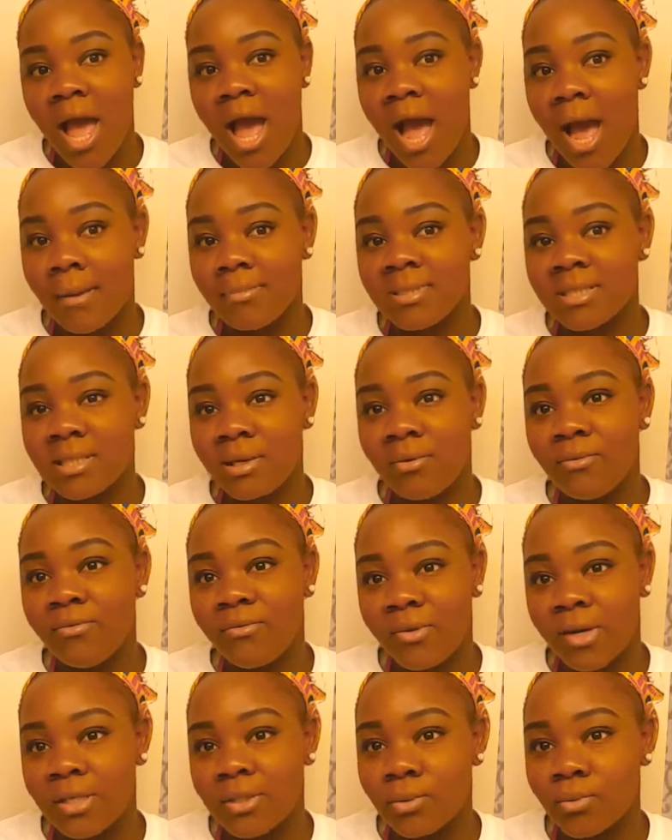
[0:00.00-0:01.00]
I'm still
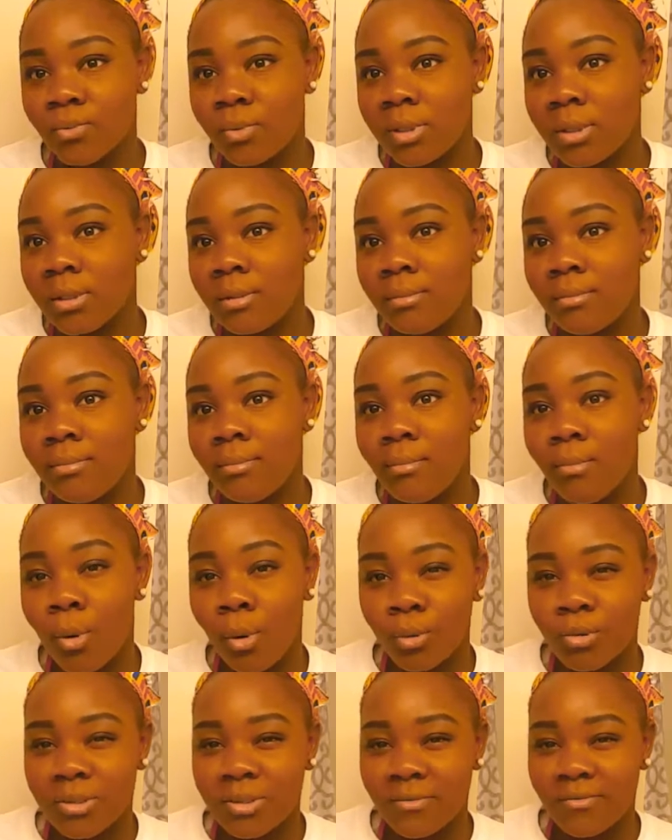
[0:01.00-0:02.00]
friends with
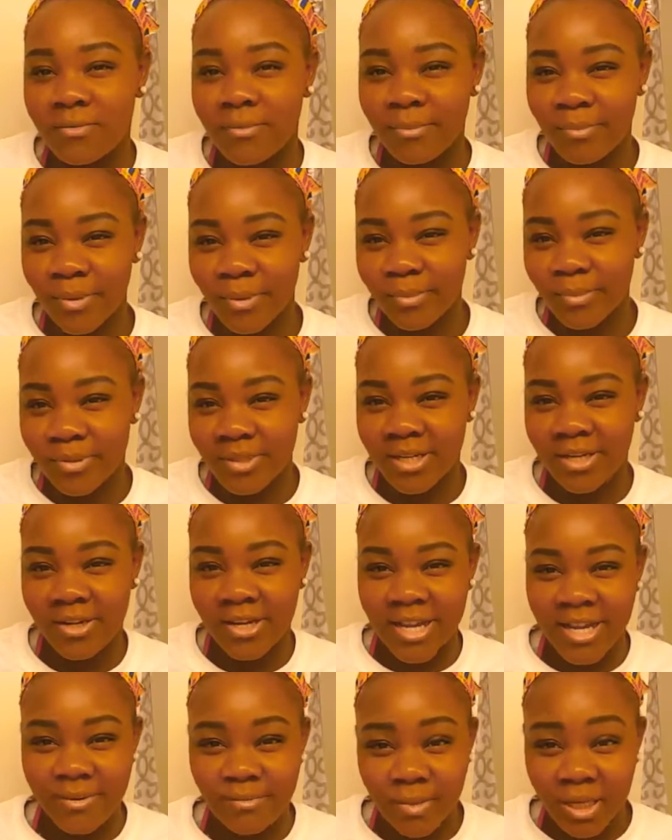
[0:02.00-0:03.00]
most of the people that
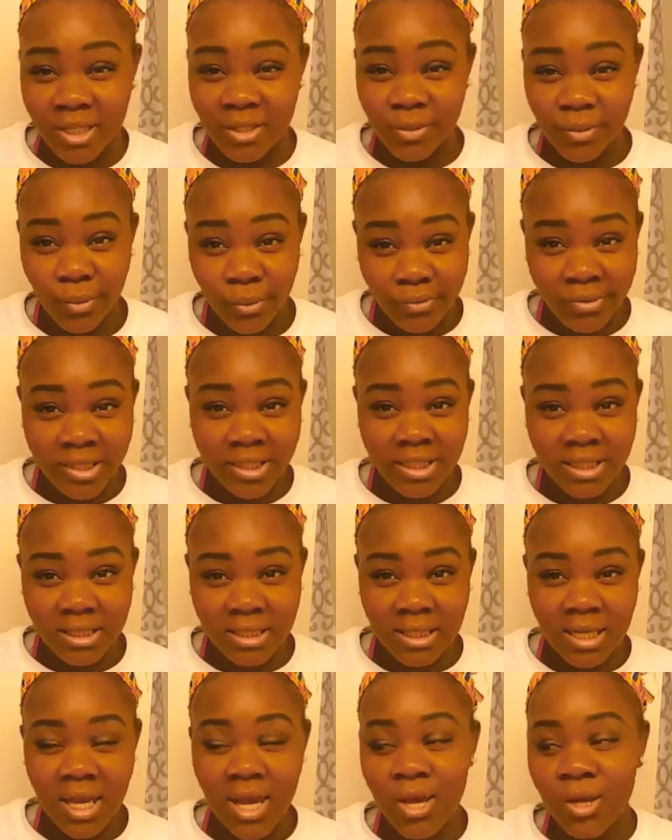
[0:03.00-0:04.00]
are in my stories,